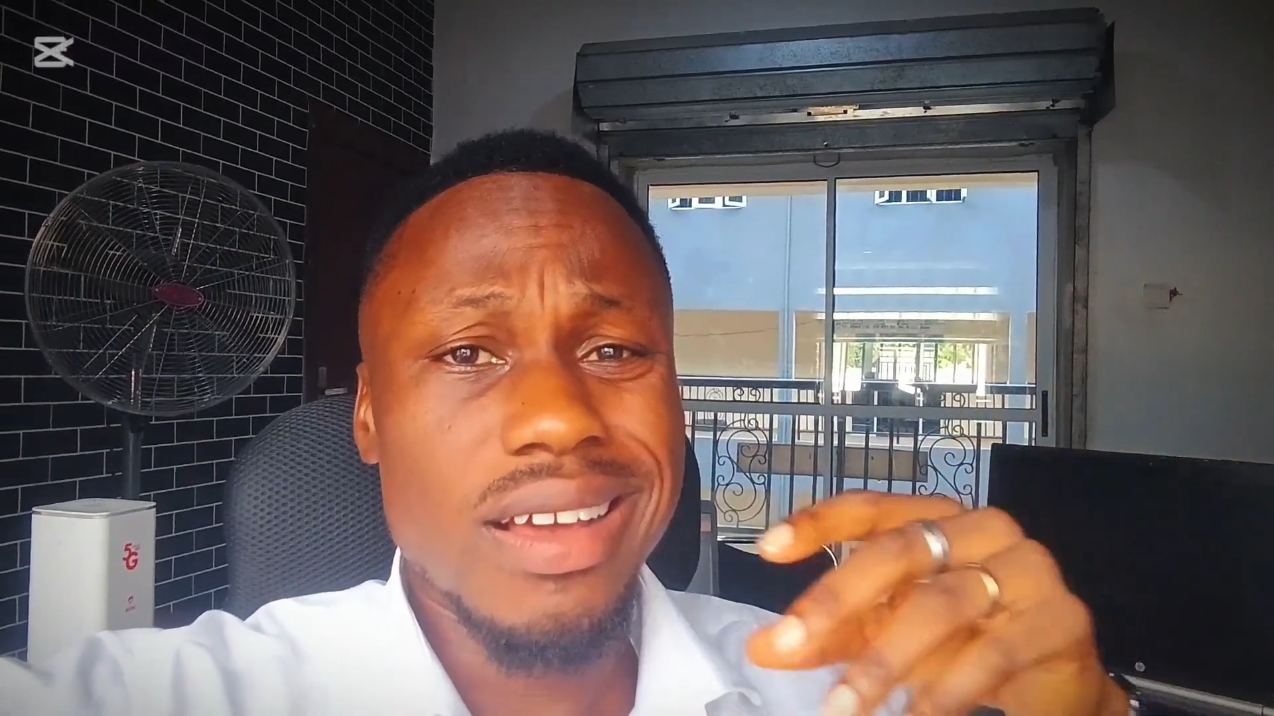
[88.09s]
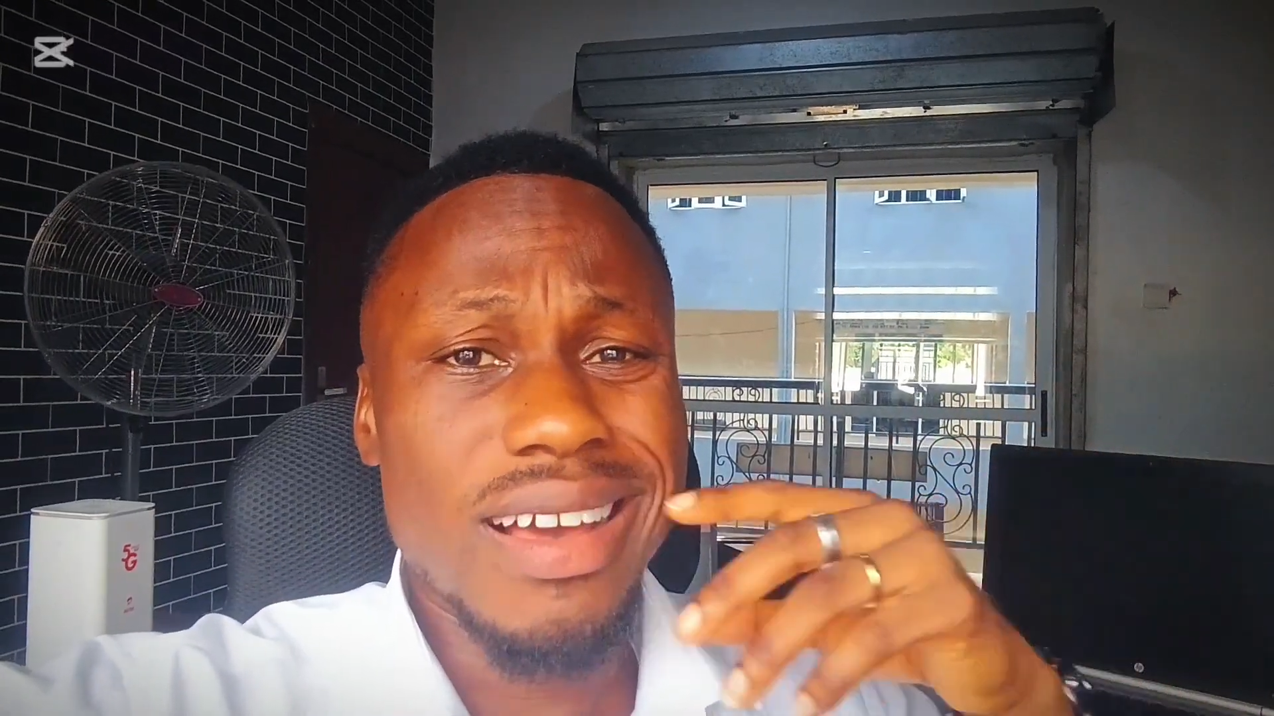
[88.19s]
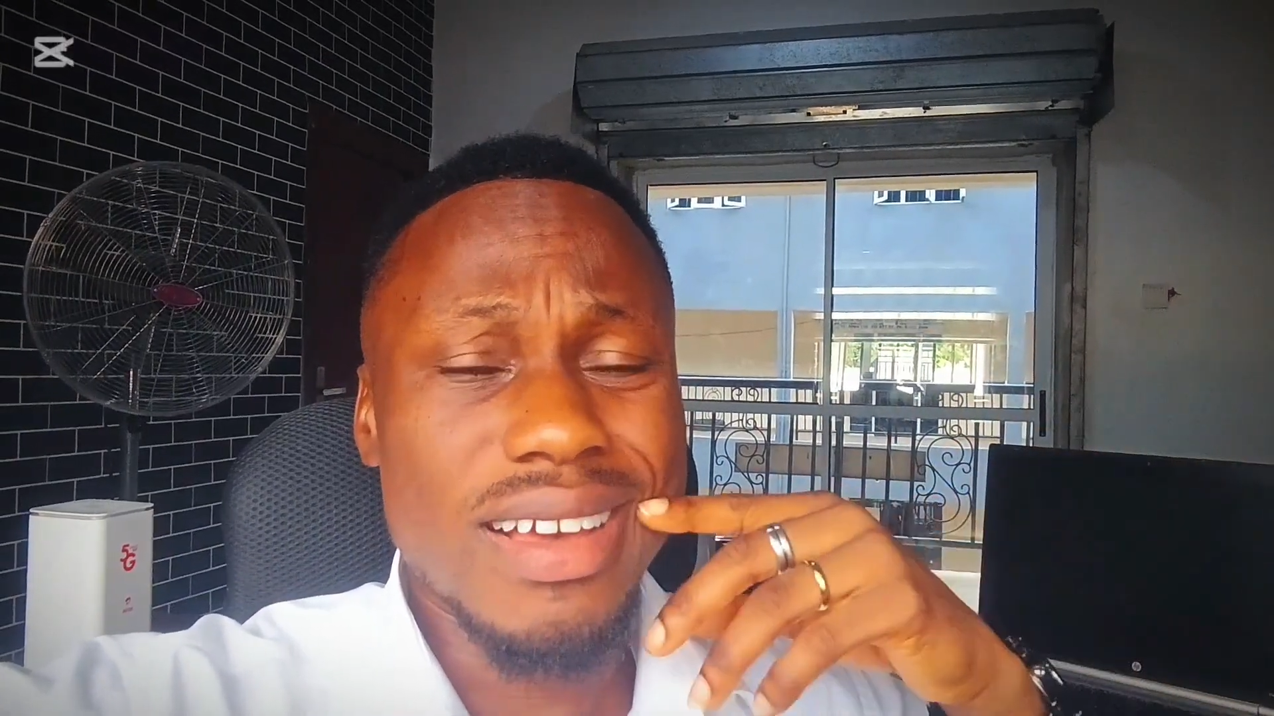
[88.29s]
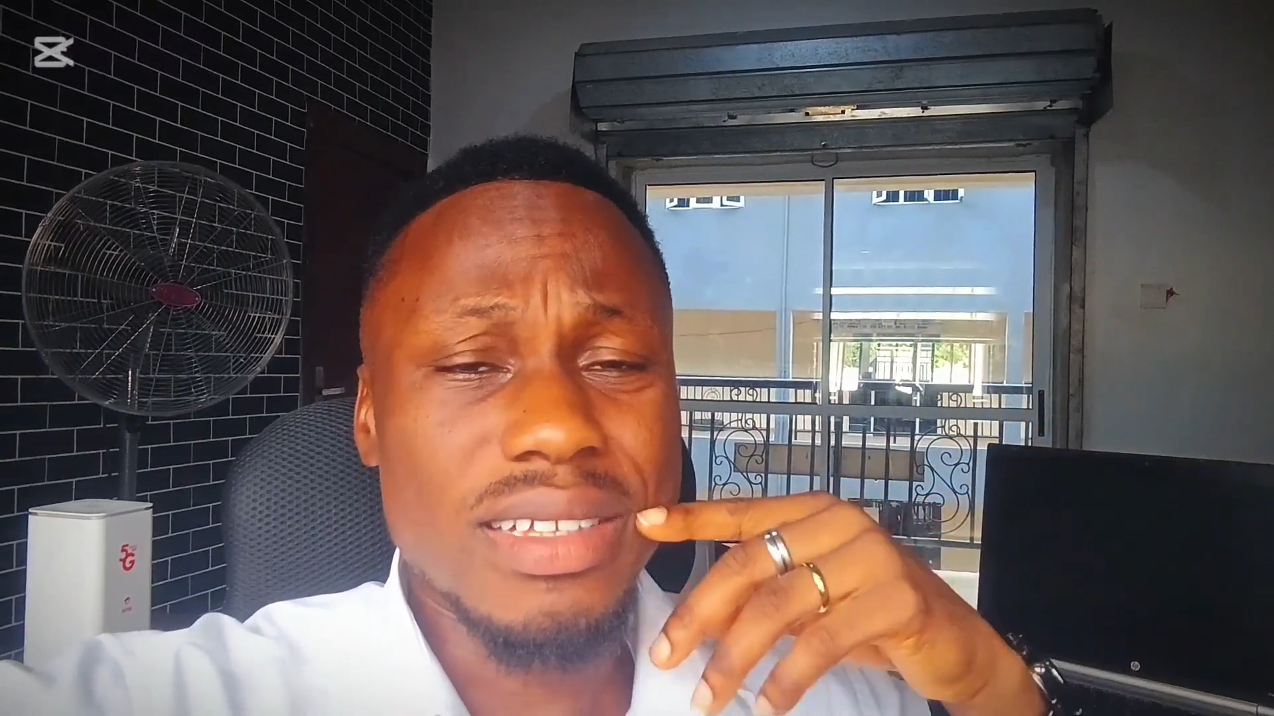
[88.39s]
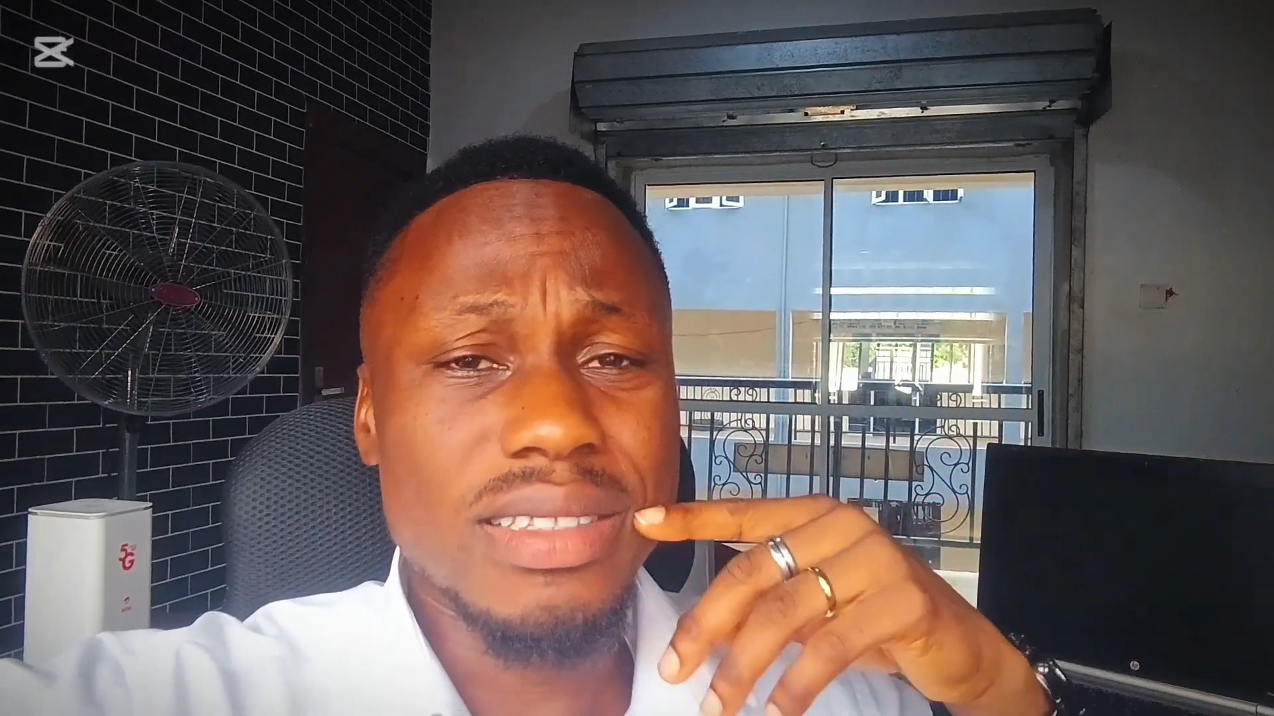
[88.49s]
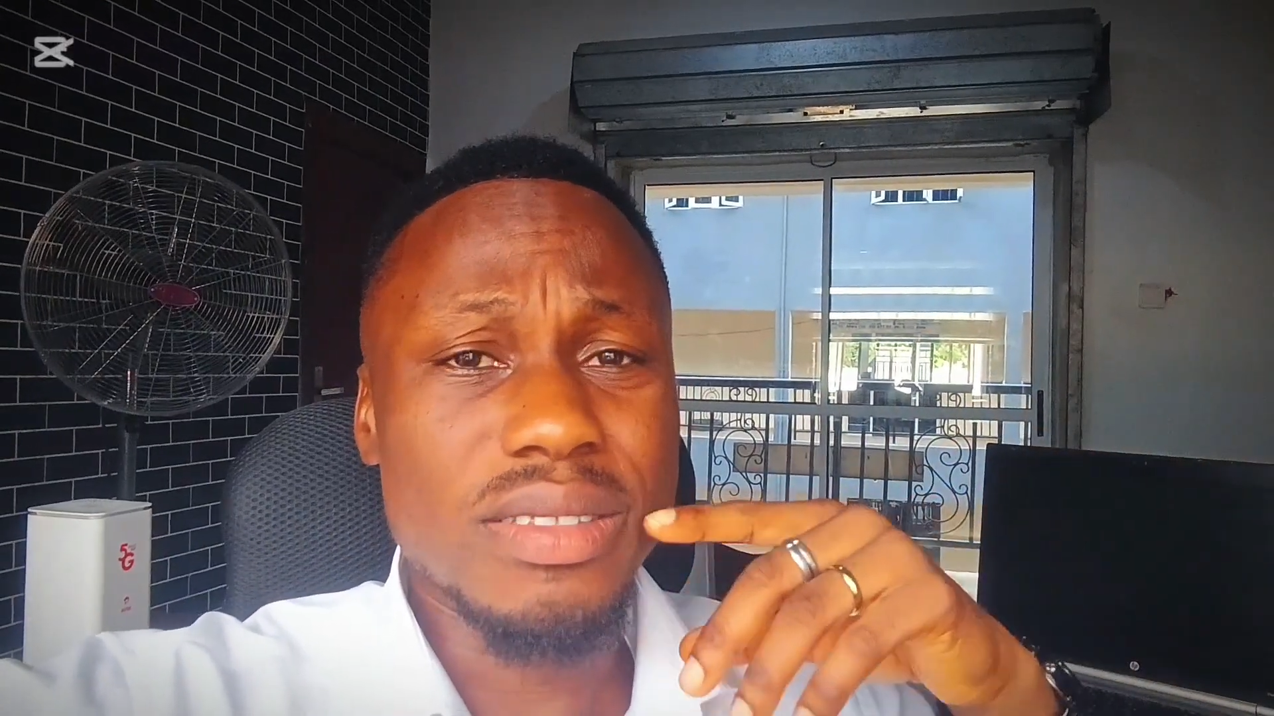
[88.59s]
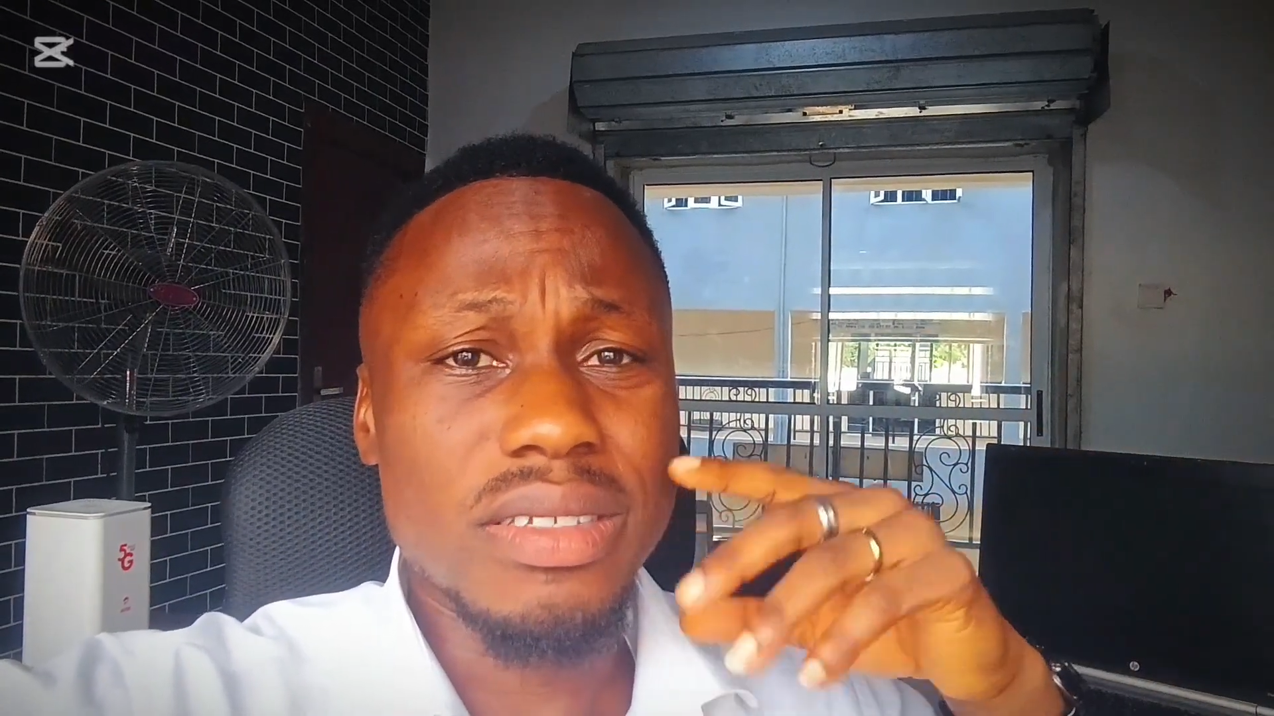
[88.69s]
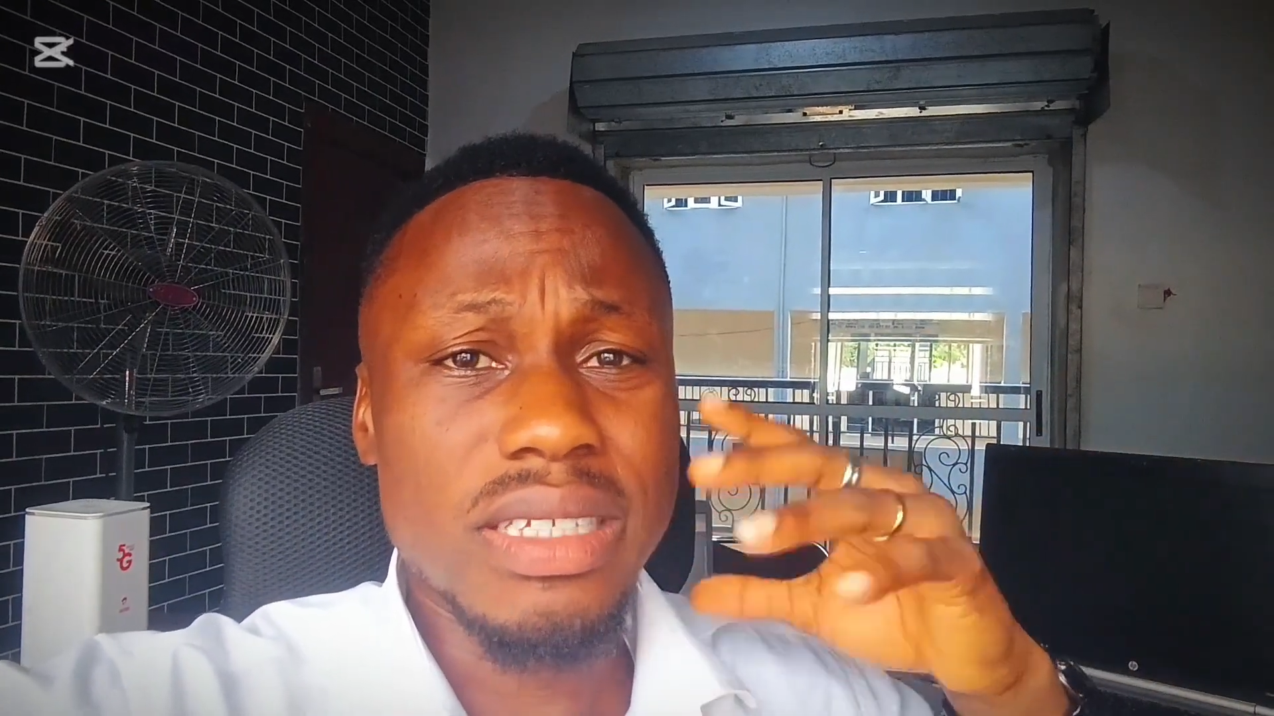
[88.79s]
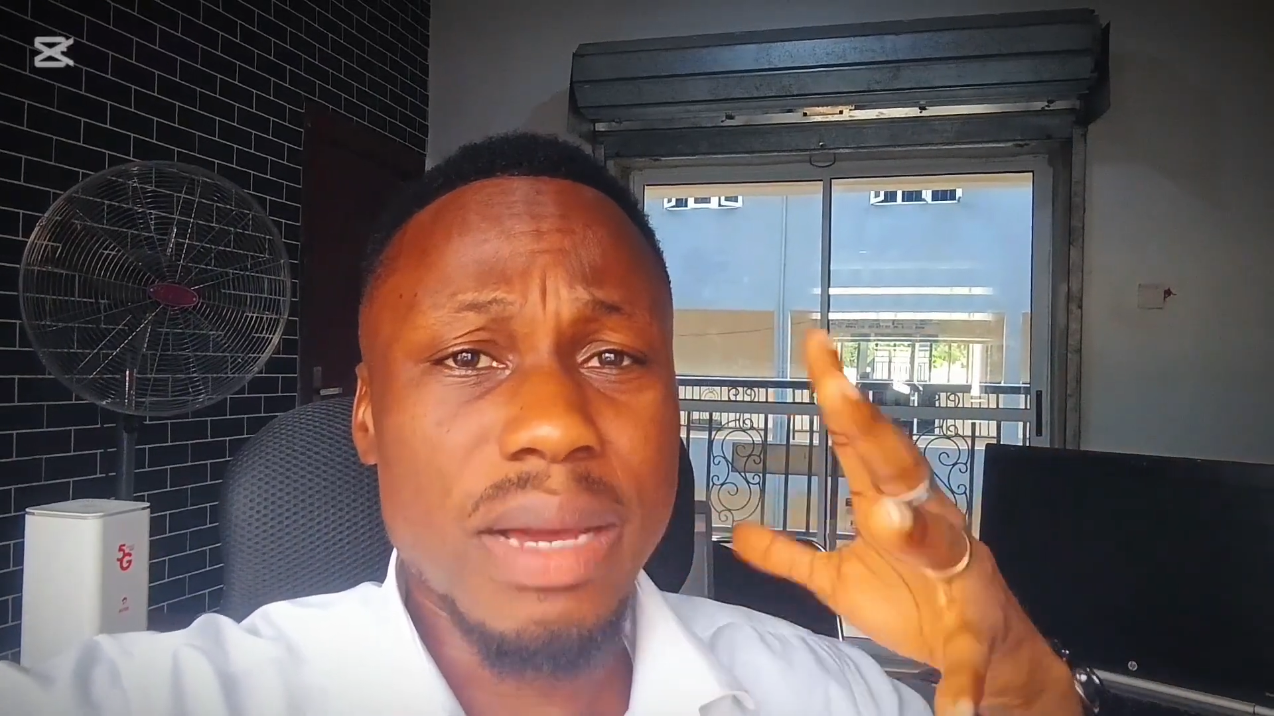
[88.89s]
And